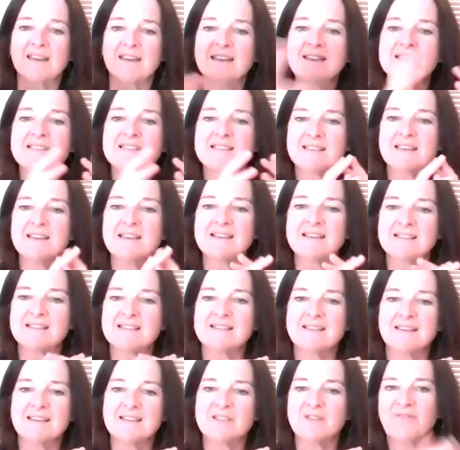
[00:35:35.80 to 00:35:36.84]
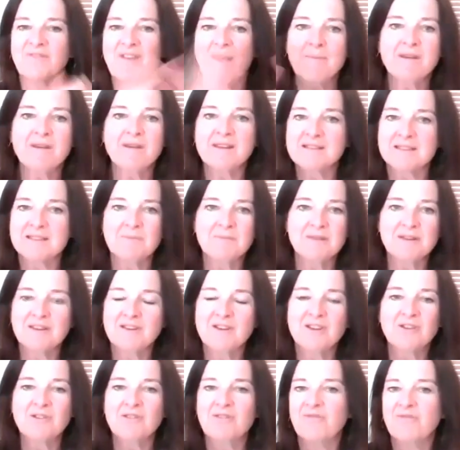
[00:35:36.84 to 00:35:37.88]
It's feminism in a
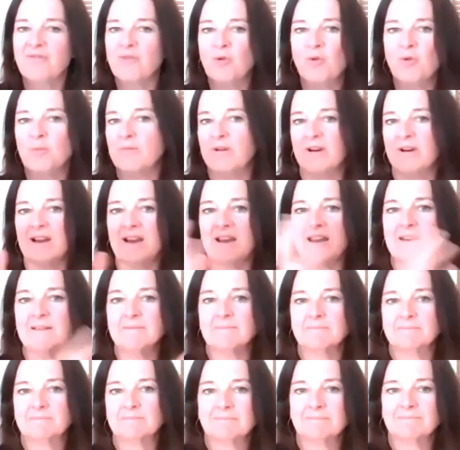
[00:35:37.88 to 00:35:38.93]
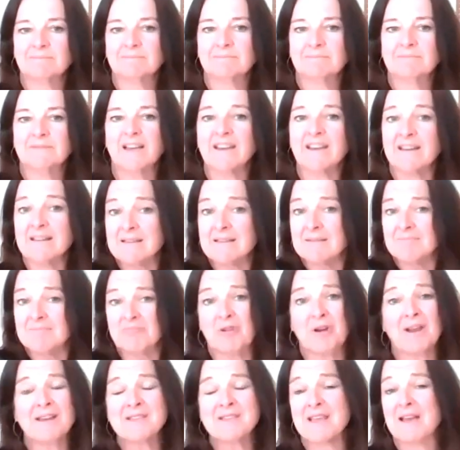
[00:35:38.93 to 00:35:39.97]
new form, really. I guess.
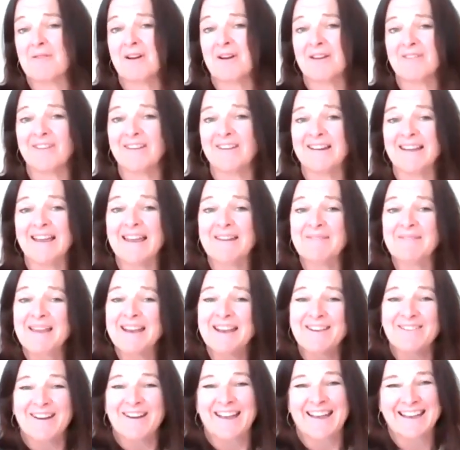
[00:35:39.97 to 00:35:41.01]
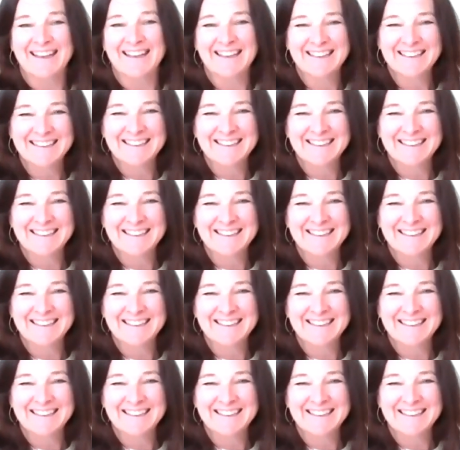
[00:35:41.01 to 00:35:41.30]
Well, that's how I feel it anyway.